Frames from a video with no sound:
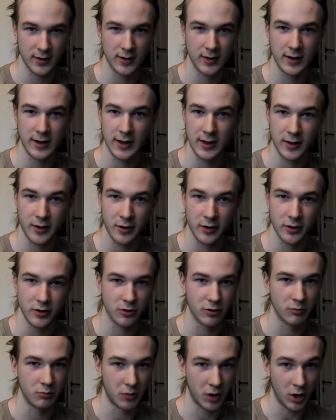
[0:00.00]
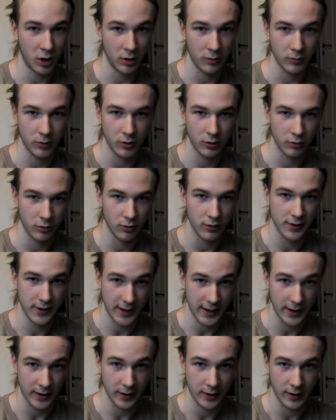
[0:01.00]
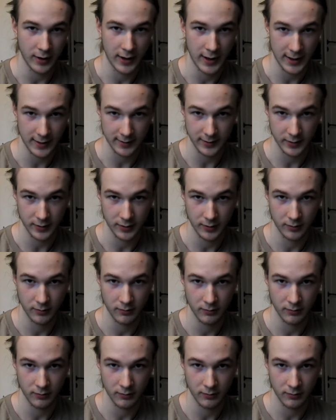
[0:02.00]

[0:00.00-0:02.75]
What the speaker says: neither your mom or dad has.